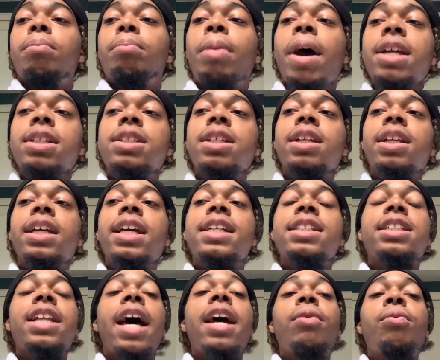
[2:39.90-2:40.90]
basically
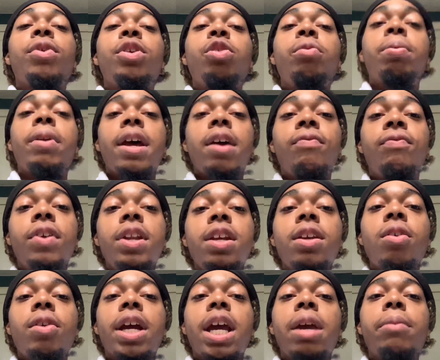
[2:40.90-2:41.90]
it's like when you play a
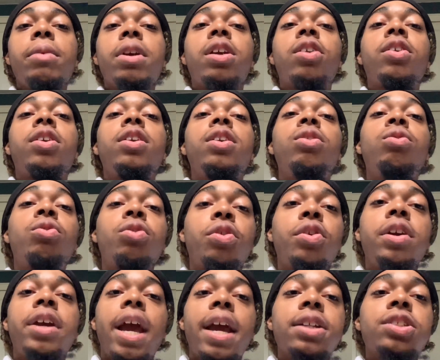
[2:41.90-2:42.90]
video game and you
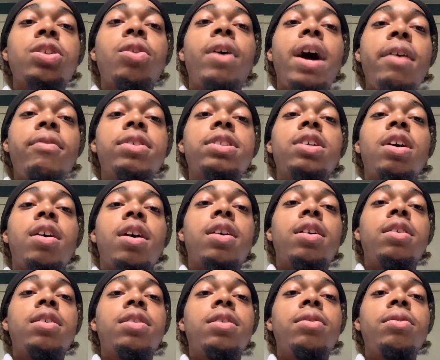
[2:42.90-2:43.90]
create your
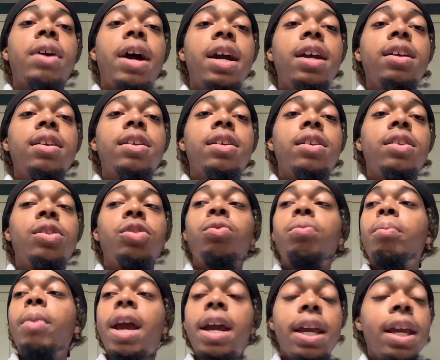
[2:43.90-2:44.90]
avatar right? You
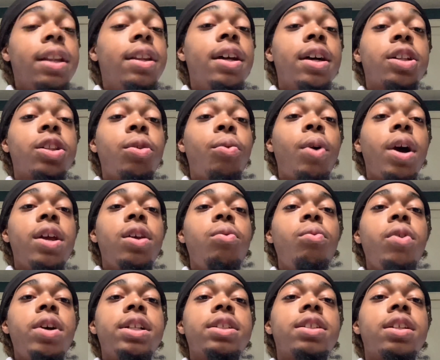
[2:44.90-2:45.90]
make it look the way
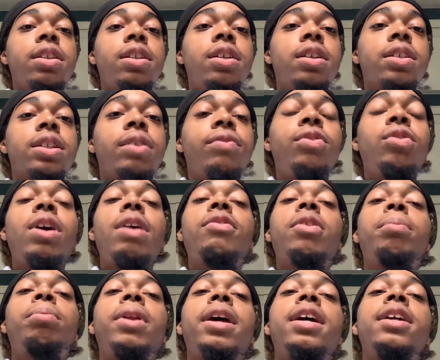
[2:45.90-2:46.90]
you want it to look. If you
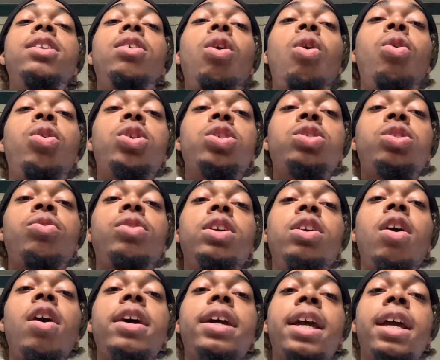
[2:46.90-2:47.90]
ever played the older Tony
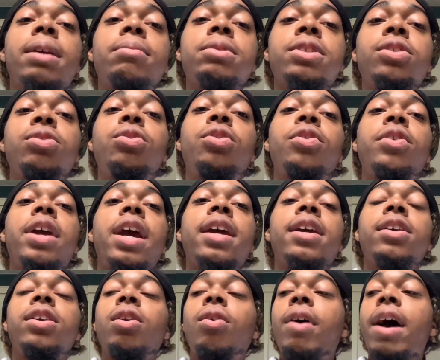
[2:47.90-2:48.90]
Hawk games and you
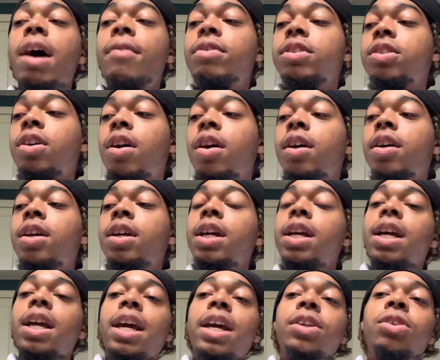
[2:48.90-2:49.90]
create your avatar
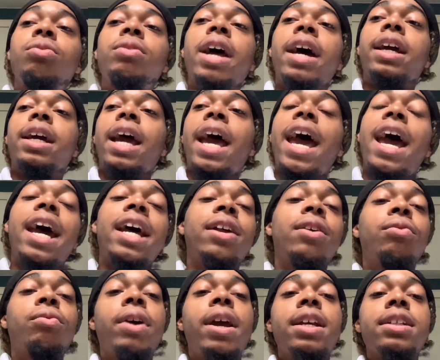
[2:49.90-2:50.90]
and you like
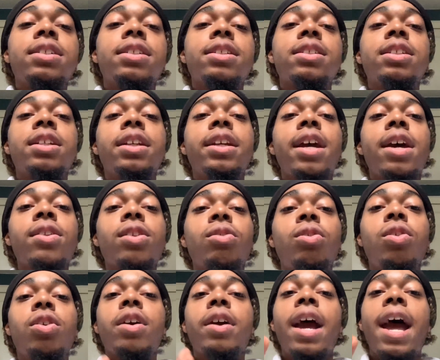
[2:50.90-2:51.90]
adding races together
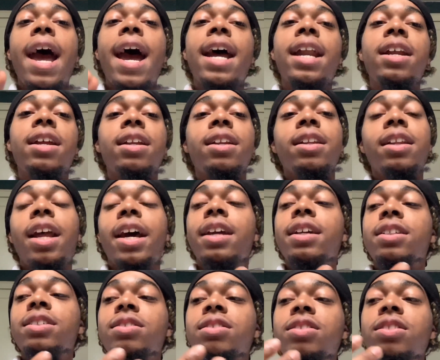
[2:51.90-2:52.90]
or adding
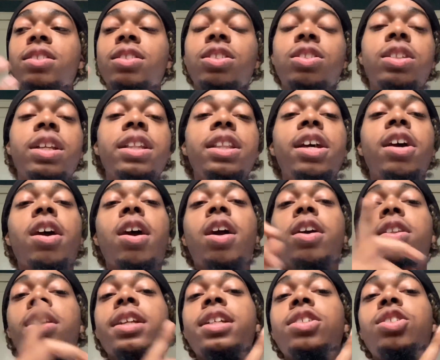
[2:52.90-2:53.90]
like
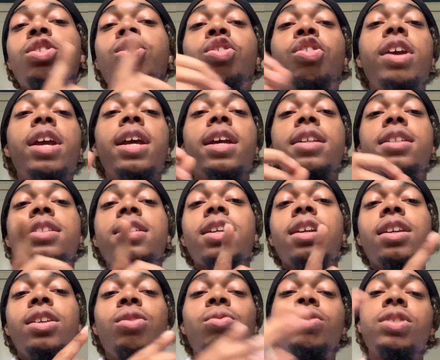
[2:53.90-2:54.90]
there is grids
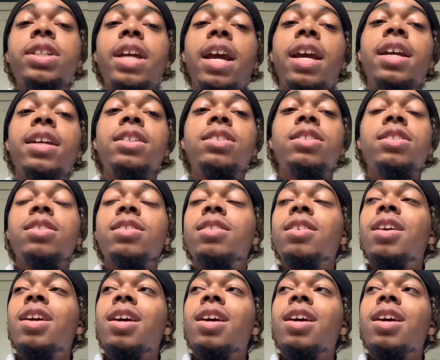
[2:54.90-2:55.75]
and you change,